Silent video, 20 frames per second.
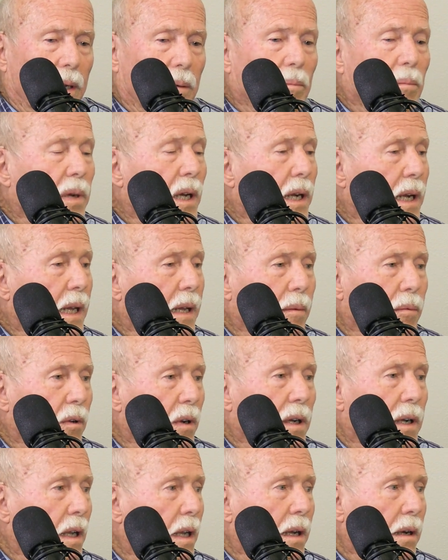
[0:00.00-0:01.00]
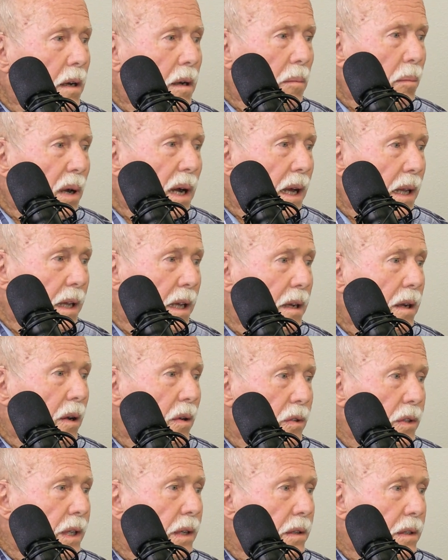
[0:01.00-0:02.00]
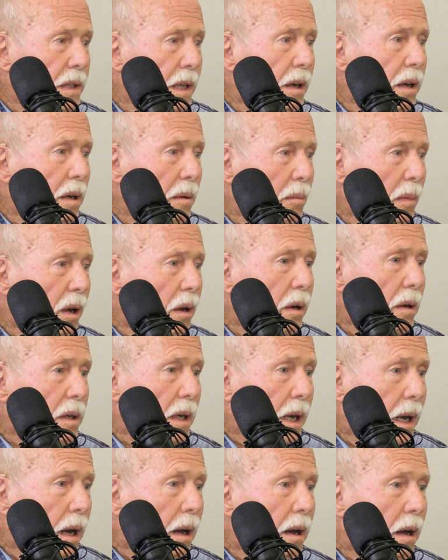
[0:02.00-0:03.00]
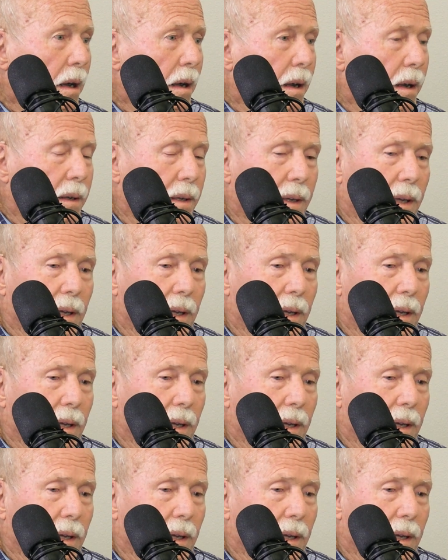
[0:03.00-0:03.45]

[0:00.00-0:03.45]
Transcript: But he wasn't there to buy the goats. He was there to murder Garrett.